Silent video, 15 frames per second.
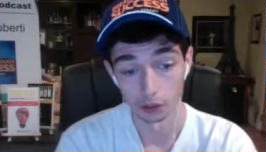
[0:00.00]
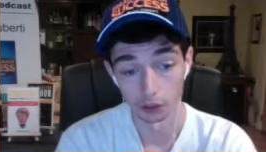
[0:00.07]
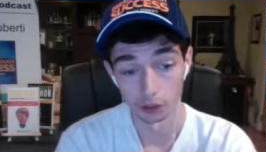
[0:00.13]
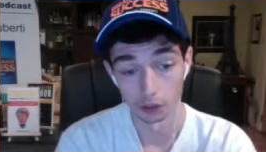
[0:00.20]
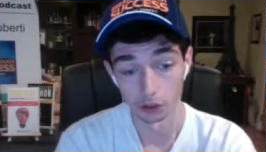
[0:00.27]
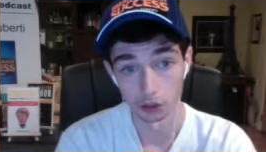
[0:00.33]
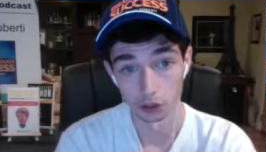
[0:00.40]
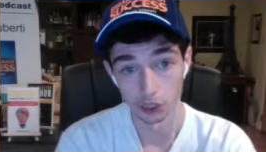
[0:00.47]

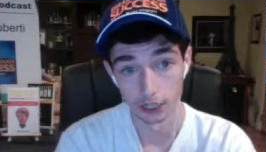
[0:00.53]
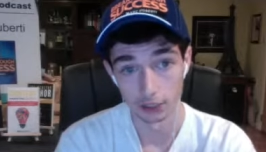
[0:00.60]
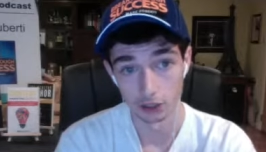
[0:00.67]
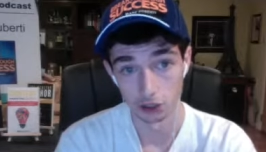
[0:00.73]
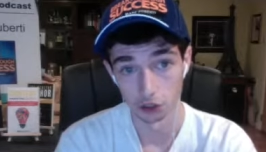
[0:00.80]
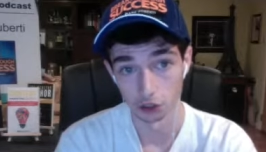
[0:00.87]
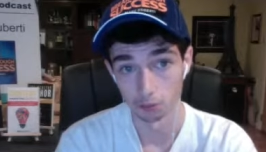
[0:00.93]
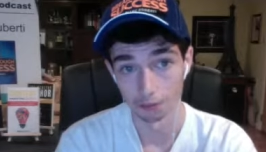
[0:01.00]

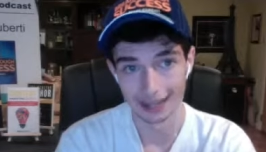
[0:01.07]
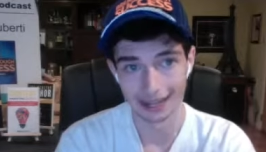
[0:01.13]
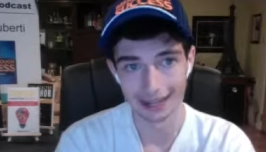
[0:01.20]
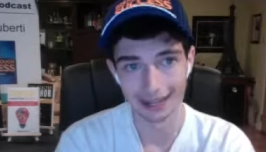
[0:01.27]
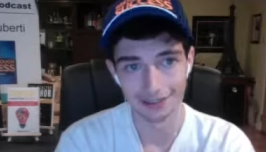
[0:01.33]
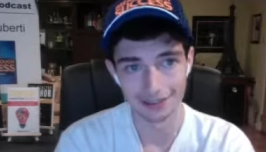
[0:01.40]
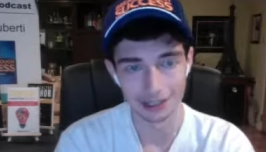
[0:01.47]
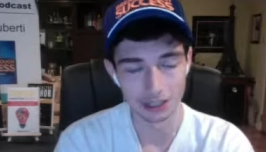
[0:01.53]
international
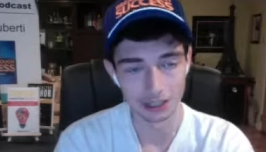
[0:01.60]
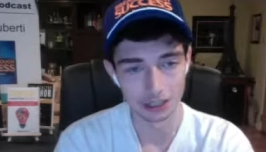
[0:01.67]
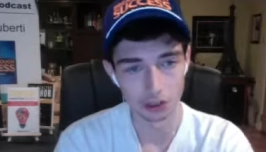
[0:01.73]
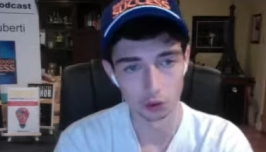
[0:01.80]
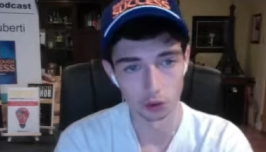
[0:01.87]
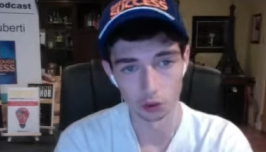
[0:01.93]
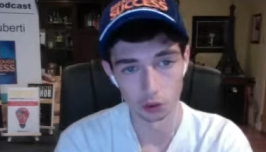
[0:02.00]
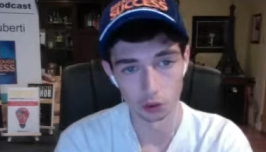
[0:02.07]
magazine
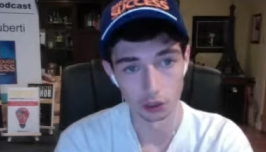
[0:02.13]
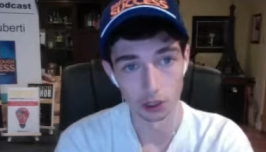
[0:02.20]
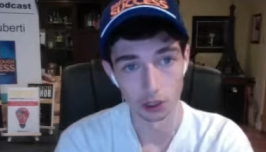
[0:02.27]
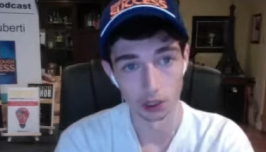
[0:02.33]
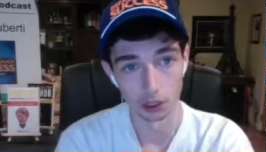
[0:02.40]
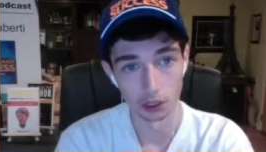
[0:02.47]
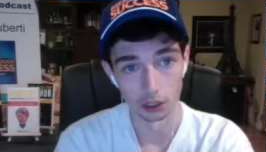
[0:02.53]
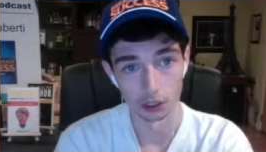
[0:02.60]
or
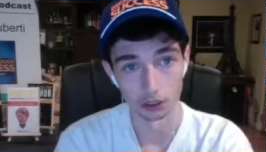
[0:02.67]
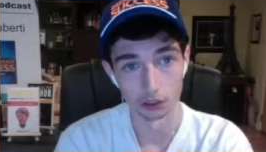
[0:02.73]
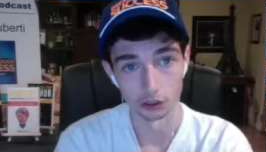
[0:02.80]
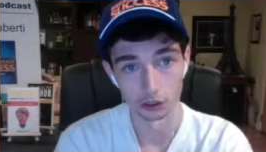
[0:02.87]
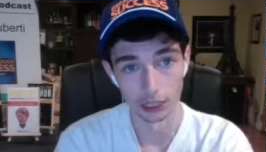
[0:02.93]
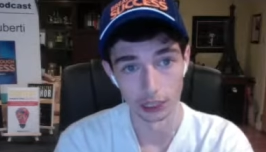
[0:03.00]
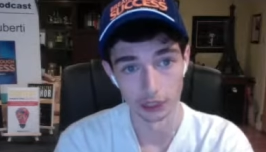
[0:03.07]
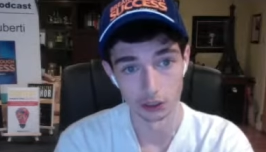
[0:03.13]
an
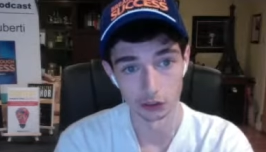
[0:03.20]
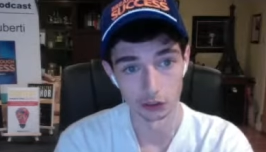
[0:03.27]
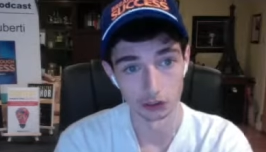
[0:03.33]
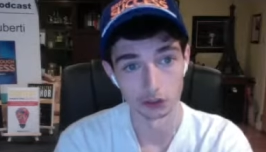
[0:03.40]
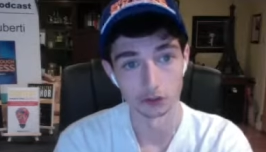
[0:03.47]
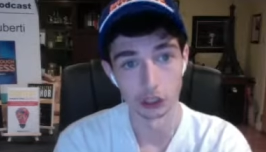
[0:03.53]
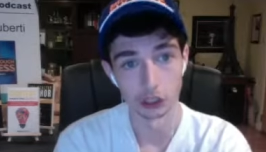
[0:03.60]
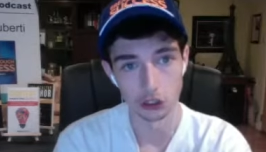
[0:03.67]
international
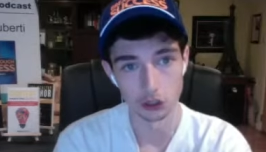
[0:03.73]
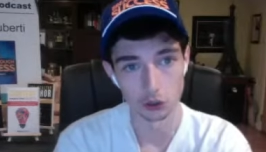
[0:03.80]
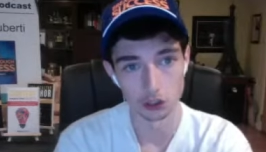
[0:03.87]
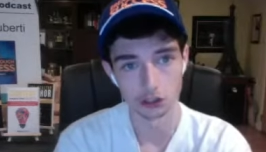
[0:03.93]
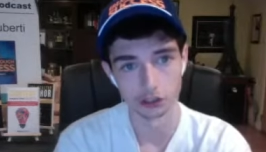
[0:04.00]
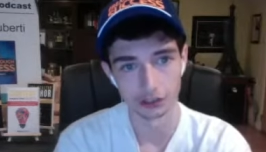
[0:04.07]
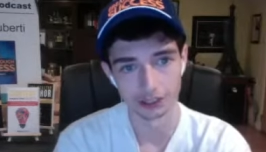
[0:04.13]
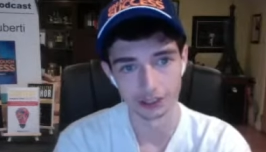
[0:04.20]
TV show or
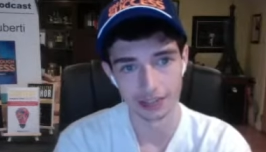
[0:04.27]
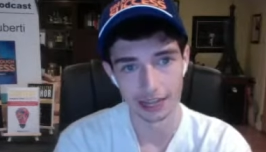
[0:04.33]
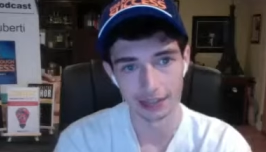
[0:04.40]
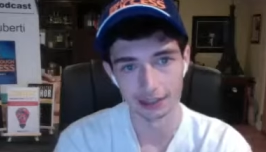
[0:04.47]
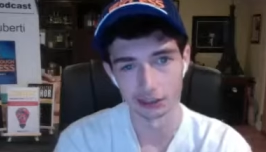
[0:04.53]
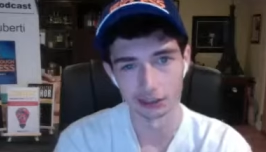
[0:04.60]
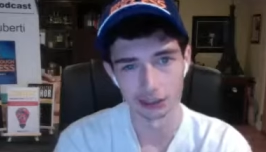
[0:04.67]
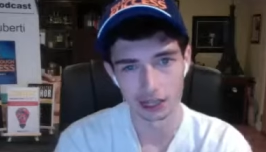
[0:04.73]
something like that,
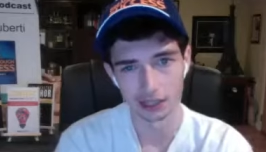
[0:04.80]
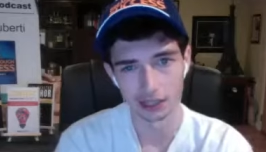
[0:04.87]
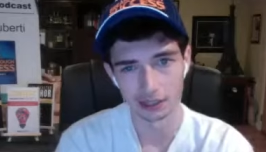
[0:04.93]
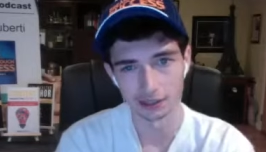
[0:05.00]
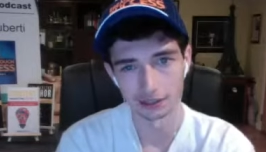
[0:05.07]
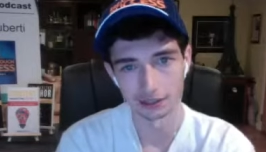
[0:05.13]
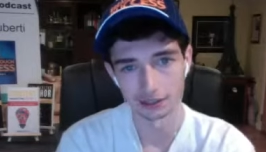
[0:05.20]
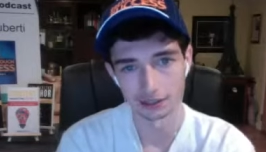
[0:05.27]
they're not
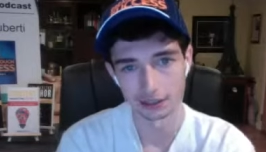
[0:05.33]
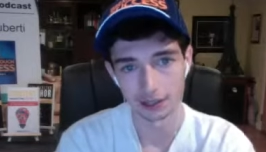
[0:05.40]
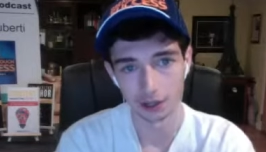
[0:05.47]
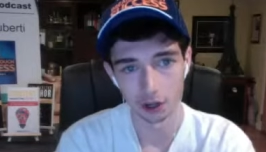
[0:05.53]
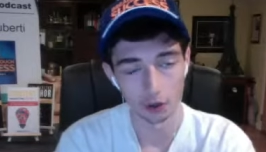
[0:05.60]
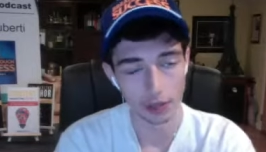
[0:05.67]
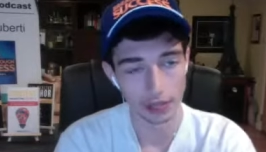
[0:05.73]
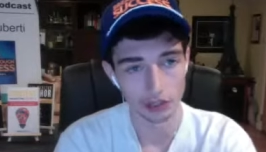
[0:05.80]
going to say,
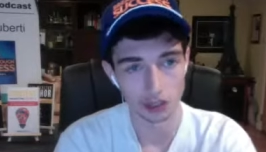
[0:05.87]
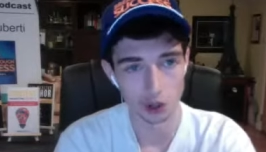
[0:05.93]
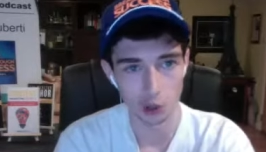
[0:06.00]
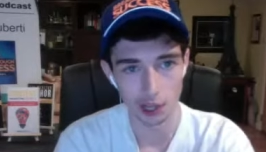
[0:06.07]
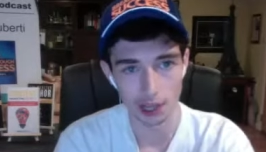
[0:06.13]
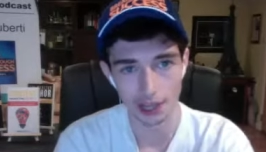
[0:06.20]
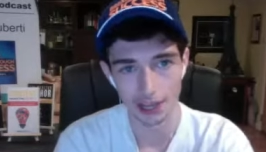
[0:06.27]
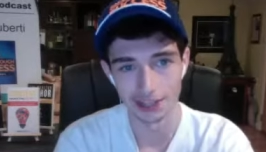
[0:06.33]
oh, that's
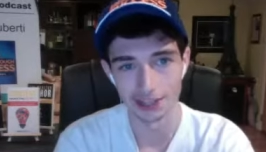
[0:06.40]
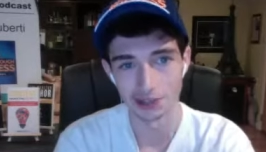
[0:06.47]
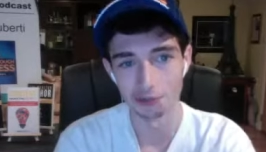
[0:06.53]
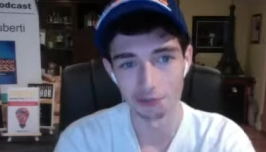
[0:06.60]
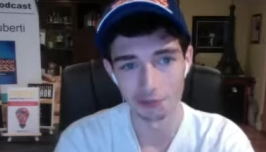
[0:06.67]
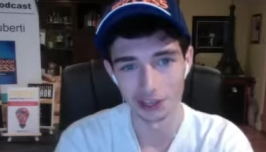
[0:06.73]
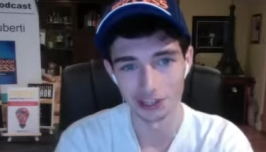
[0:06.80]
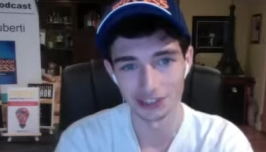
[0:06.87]
okay, you
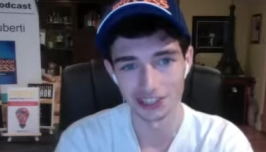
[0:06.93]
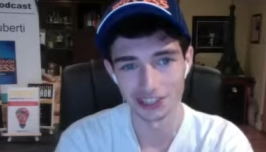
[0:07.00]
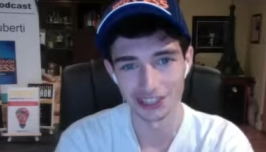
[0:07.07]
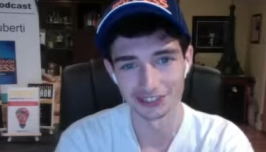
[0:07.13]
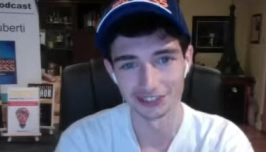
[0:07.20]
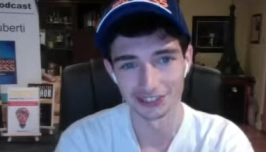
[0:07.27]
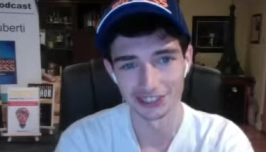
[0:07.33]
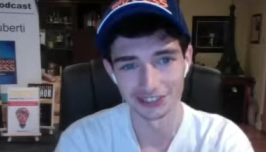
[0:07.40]
missed it,
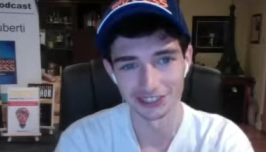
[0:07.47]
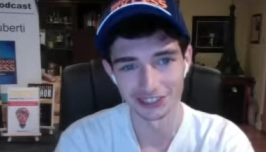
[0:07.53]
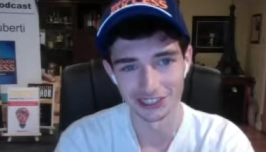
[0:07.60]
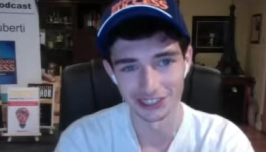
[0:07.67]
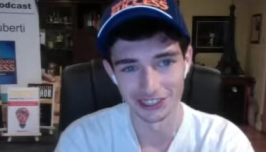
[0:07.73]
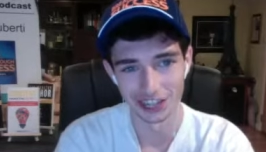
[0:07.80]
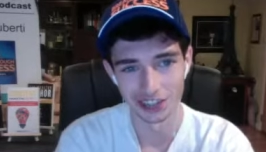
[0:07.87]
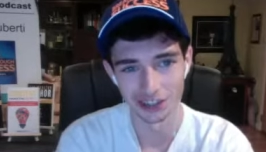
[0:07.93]
we can
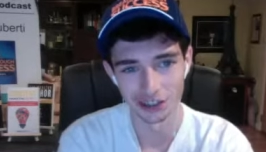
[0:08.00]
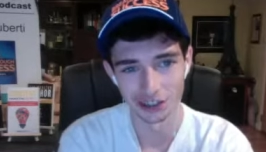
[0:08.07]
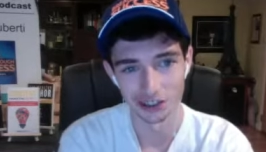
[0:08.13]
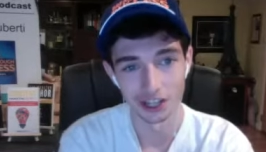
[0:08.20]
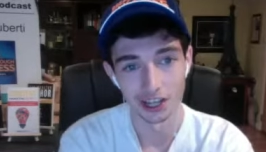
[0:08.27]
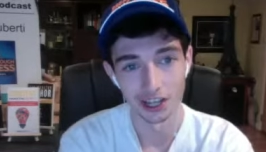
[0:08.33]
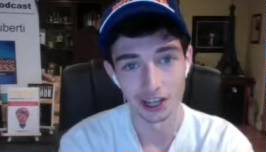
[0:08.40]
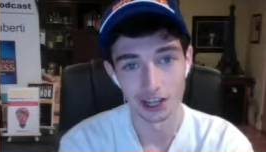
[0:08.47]
reschedule.
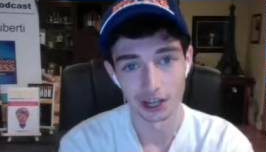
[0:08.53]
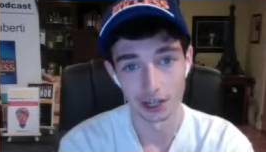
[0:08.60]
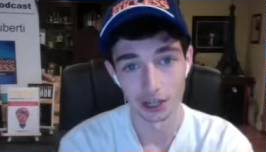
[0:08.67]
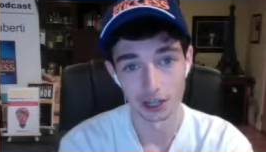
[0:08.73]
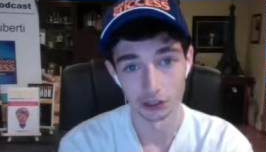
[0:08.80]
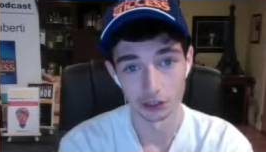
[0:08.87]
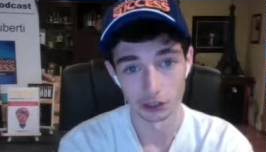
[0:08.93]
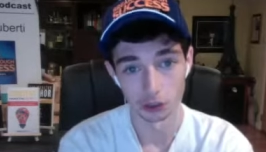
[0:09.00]

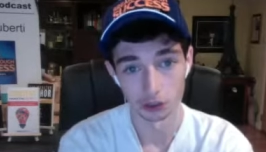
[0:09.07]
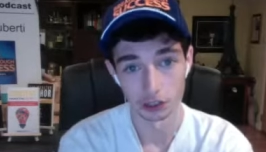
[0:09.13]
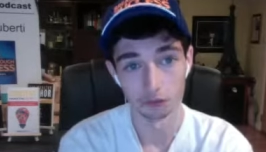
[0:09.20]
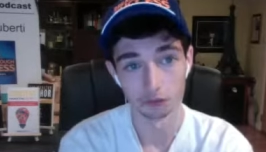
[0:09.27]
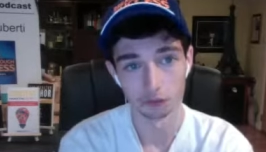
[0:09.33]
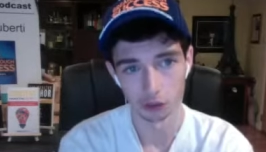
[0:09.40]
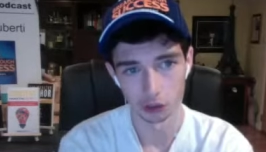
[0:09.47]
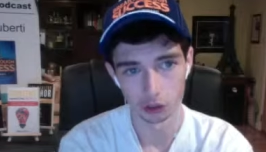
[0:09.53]
Uh, so,
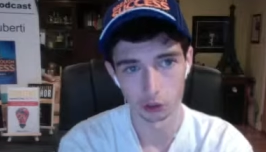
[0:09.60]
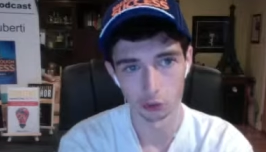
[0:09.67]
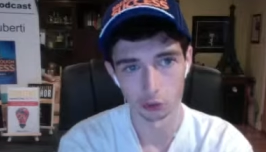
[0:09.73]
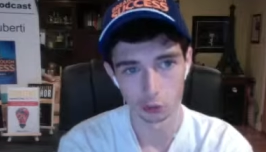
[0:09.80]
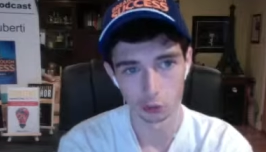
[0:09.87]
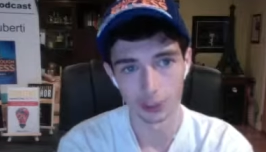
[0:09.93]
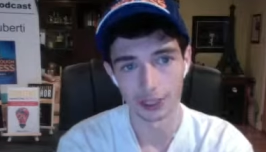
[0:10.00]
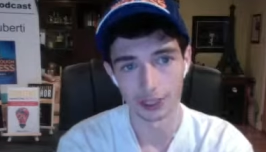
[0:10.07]
definitely
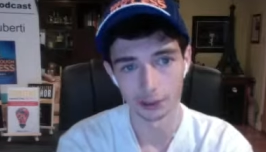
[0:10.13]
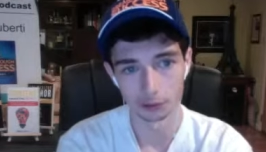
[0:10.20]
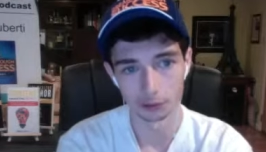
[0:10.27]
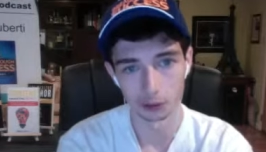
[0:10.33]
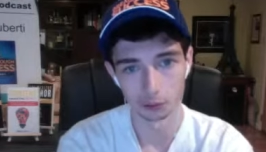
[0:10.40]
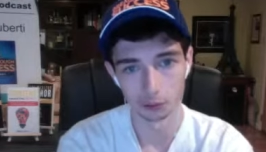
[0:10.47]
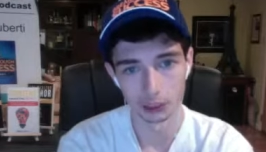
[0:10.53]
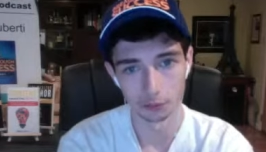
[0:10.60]
great to
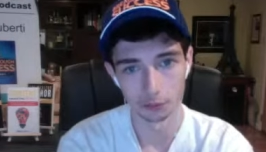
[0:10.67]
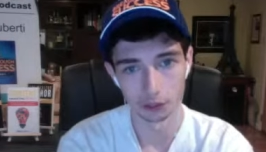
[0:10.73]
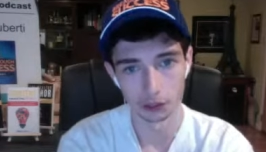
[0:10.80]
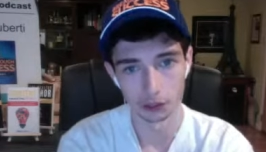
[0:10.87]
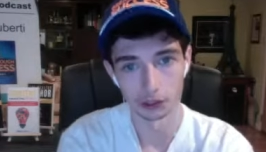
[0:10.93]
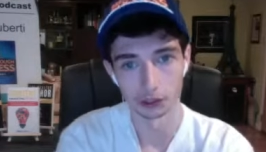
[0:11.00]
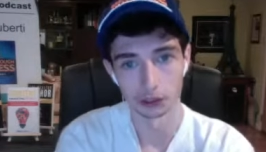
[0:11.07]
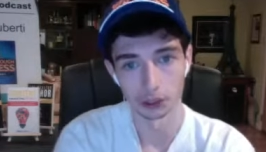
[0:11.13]
bring up
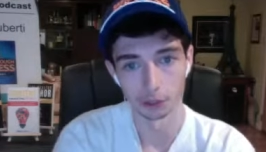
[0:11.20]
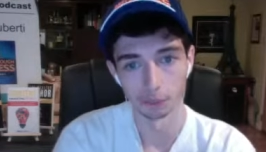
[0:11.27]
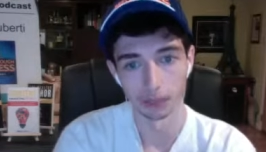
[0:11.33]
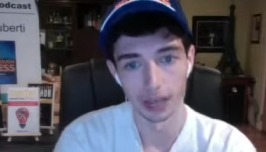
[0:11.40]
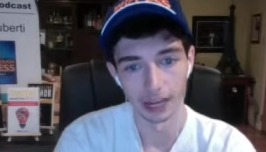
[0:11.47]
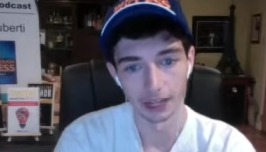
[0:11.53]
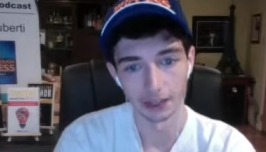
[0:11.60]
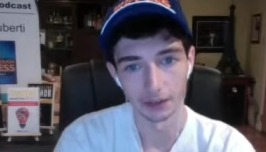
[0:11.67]
the
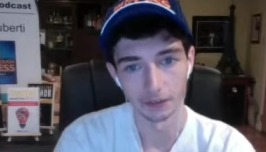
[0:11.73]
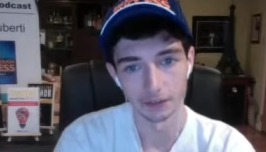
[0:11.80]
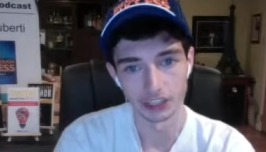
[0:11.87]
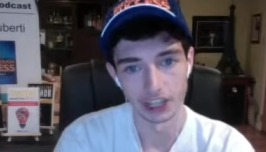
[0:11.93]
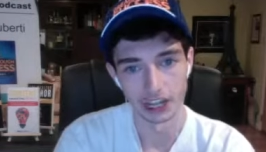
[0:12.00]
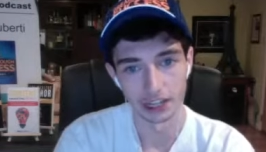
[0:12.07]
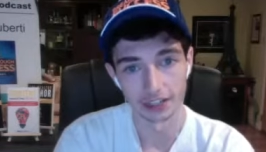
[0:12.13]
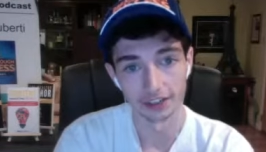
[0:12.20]
competitive
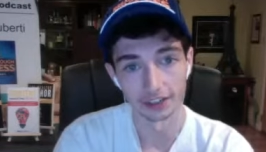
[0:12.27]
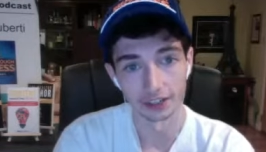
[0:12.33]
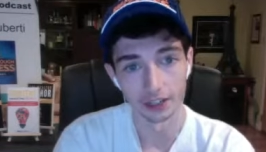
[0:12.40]
side.